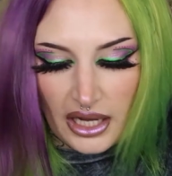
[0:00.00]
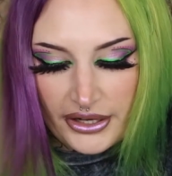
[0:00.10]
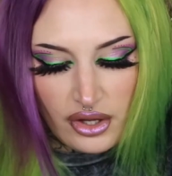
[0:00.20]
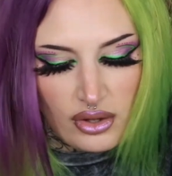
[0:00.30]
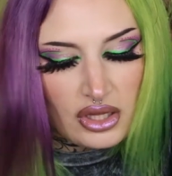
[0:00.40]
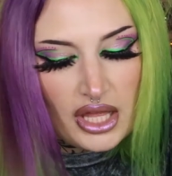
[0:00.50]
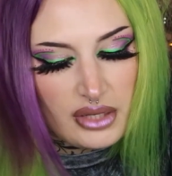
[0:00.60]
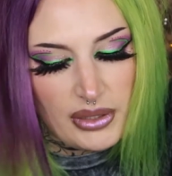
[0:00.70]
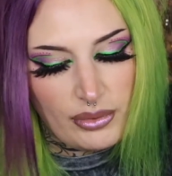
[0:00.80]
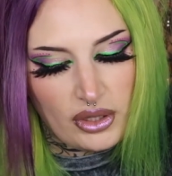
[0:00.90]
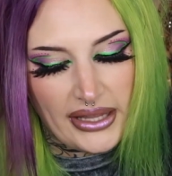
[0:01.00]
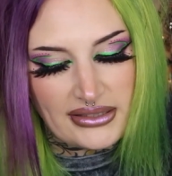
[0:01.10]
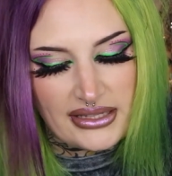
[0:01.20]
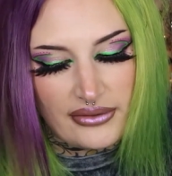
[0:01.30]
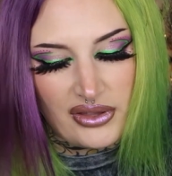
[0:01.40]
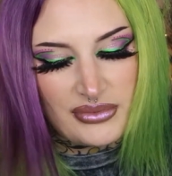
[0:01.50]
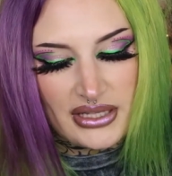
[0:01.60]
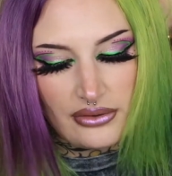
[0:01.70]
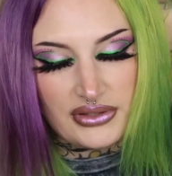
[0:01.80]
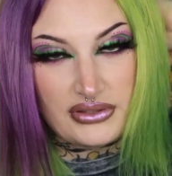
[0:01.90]
I know a lot of people like to give
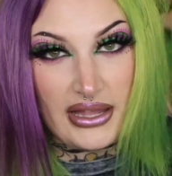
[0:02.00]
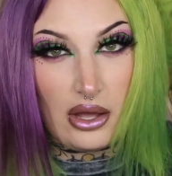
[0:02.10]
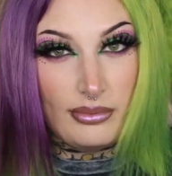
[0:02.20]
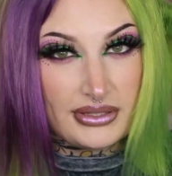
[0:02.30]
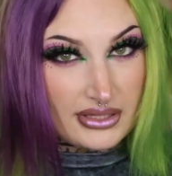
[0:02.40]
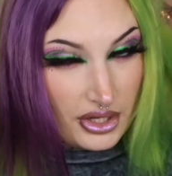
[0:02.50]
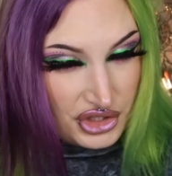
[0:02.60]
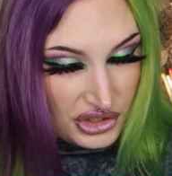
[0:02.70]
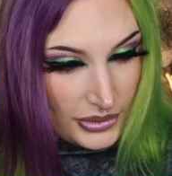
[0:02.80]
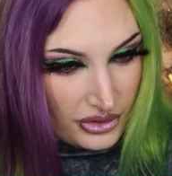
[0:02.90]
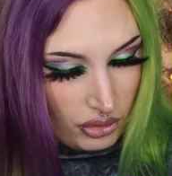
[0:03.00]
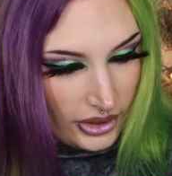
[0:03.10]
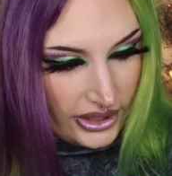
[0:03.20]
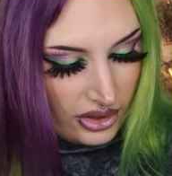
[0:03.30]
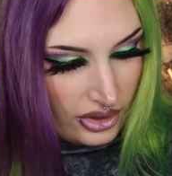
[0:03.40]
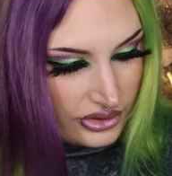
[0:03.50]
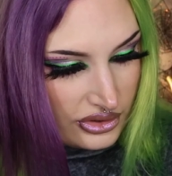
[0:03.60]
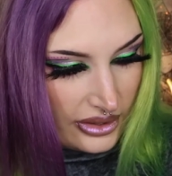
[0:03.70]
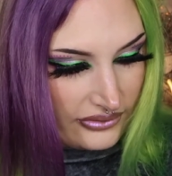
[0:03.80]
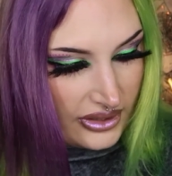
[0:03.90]
themselves scalp massages with oil,
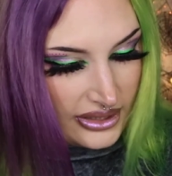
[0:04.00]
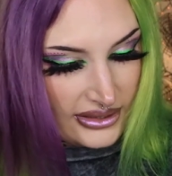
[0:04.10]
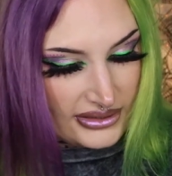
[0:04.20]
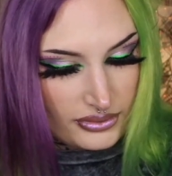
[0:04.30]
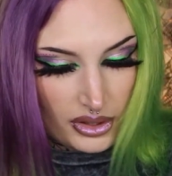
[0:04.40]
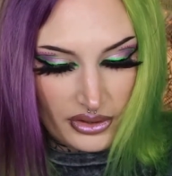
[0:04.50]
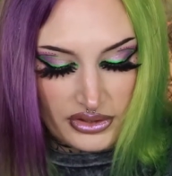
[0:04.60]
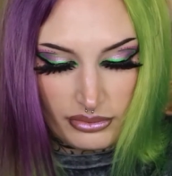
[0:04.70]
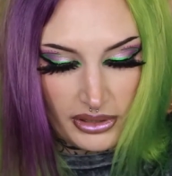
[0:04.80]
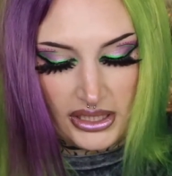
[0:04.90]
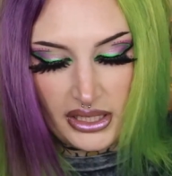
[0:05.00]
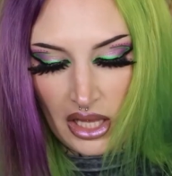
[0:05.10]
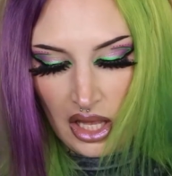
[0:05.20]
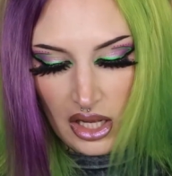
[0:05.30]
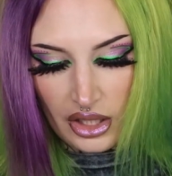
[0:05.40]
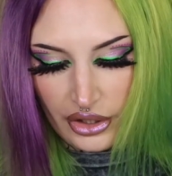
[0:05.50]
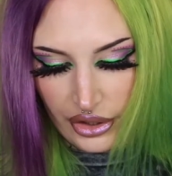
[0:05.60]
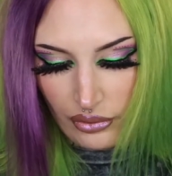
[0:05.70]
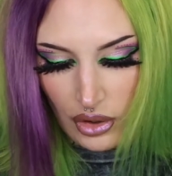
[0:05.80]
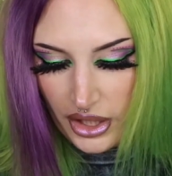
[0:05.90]
so I feel like this would also be a
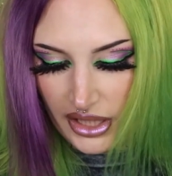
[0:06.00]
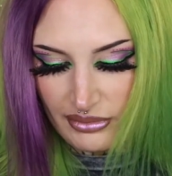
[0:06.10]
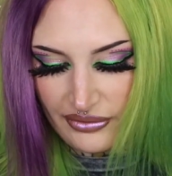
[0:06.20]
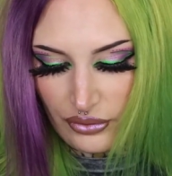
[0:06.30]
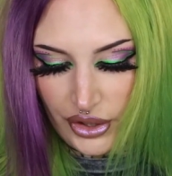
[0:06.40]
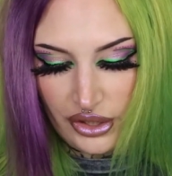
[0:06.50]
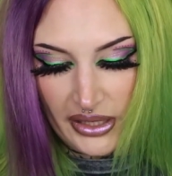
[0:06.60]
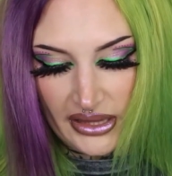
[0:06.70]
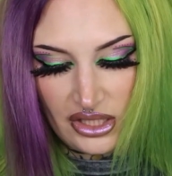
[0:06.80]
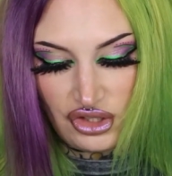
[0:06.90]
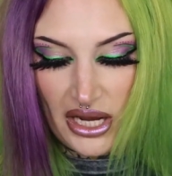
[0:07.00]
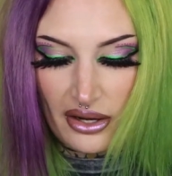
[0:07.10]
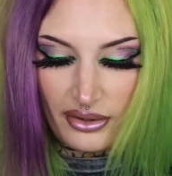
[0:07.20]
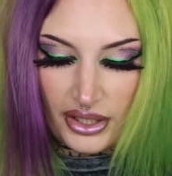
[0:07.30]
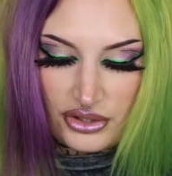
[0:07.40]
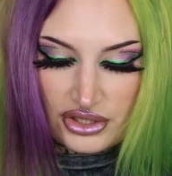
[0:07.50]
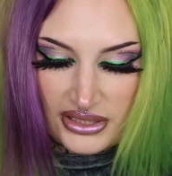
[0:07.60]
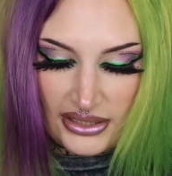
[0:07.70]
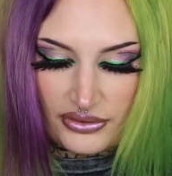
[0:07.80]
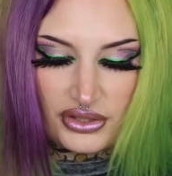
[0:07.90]
good one before you get in the shower.
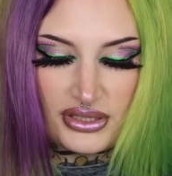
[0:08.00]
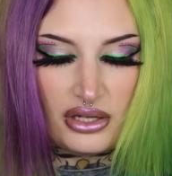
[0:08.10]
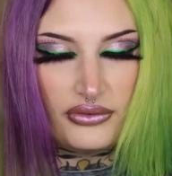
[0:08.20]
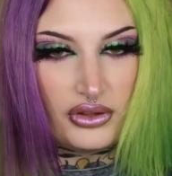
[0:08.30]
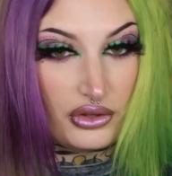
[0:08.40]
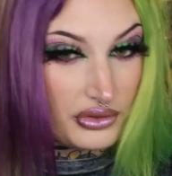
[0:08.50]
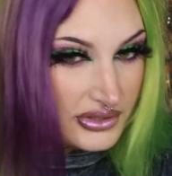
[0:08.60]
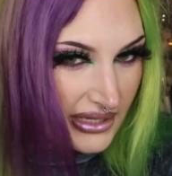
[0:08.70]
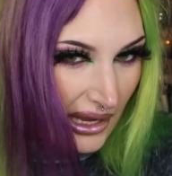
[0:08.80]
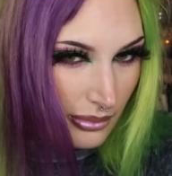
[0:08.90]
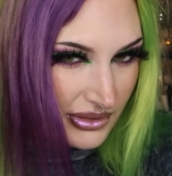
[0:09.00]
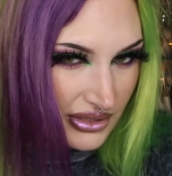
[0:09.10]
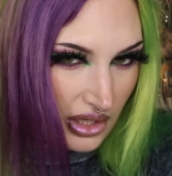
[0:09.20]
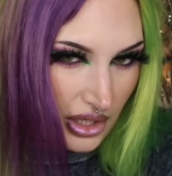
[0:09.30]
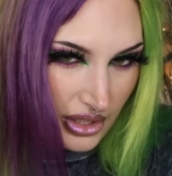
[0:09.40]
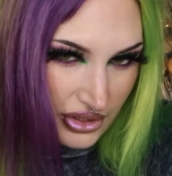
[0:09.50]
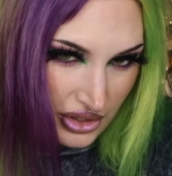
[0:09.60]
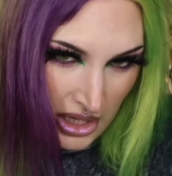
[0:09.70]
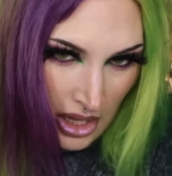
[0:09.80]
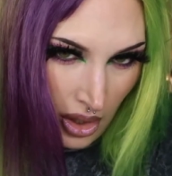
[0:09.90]
Just give yourself a little scalp
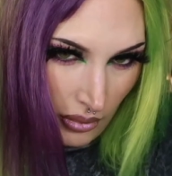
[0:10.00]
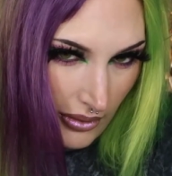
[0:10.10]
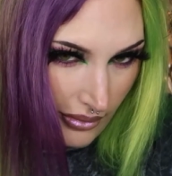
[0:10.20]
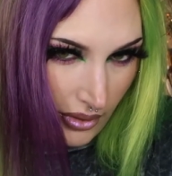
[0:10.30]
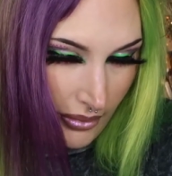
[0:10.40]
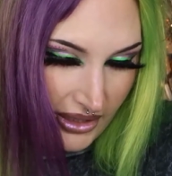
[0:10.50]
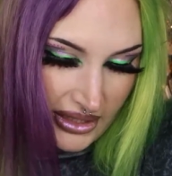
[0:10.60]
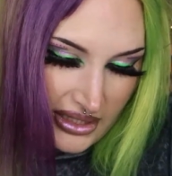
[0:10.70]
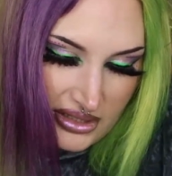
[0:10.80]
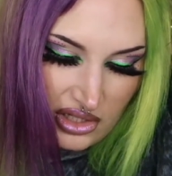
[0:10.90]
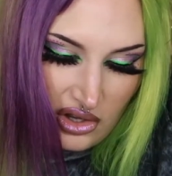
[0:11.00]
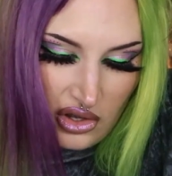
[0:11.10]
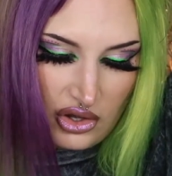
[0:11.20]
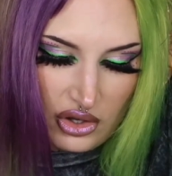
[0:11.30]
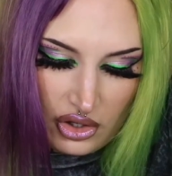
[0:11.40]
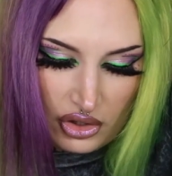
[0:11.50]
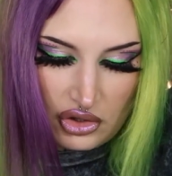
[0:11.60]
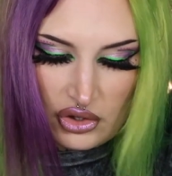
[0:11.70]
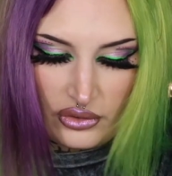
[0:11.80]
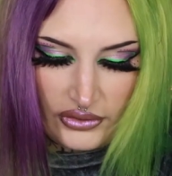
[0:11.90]
massage while rubbing this
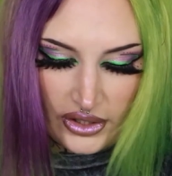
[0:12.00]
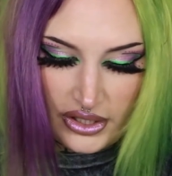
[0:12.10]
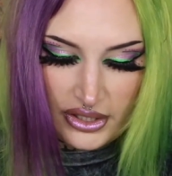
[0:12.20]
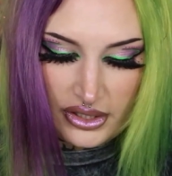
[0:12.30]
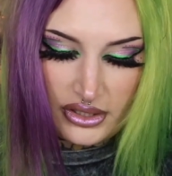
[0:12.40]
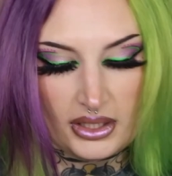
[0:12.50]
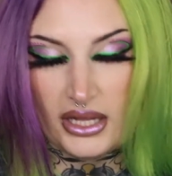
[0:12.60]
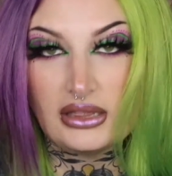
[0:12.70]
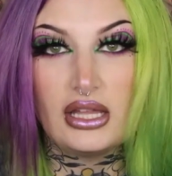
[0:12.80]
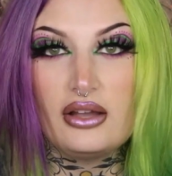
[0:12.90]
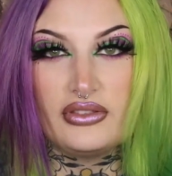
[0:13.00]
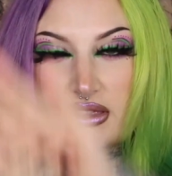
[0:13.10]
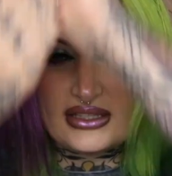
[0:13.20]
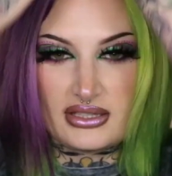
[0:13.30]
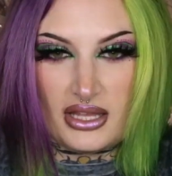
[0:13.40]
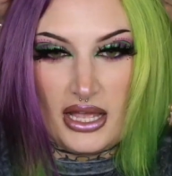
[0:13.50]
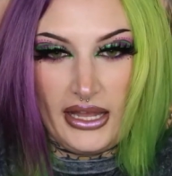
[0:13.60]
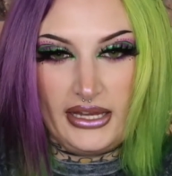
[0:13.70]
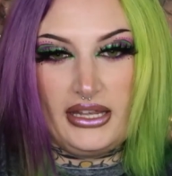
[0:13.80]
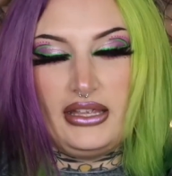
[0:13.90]
all over. I love that this
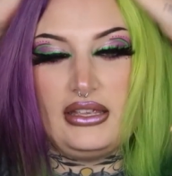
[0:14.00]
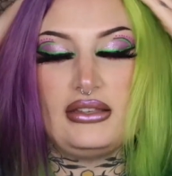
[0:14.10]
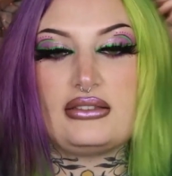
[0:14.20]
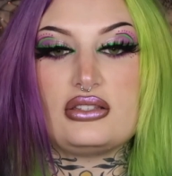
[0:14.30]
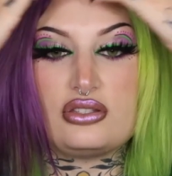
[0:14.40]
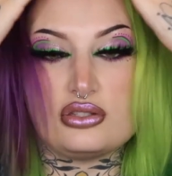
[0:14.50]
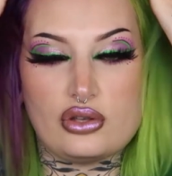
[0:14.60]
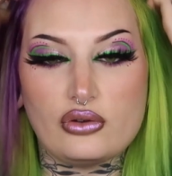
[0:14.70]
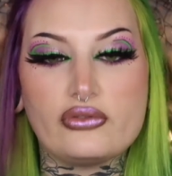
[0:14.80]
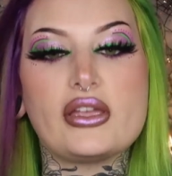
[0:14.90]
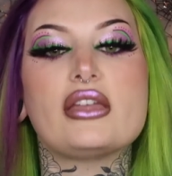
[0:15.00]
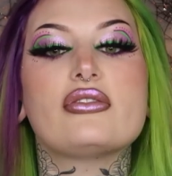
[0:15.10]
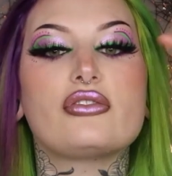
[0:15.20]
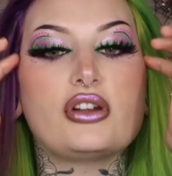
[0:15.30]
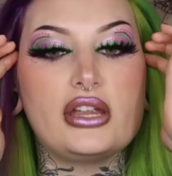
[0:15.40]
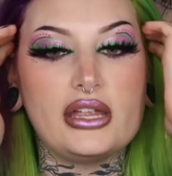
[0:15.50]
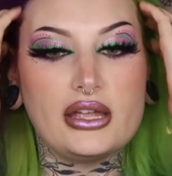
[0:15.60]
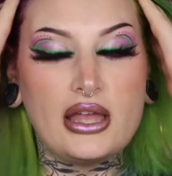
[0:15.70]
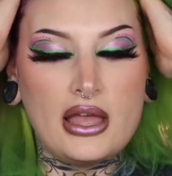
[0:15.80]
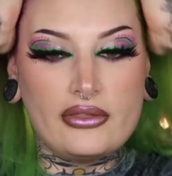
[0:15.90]
line is sulfate free.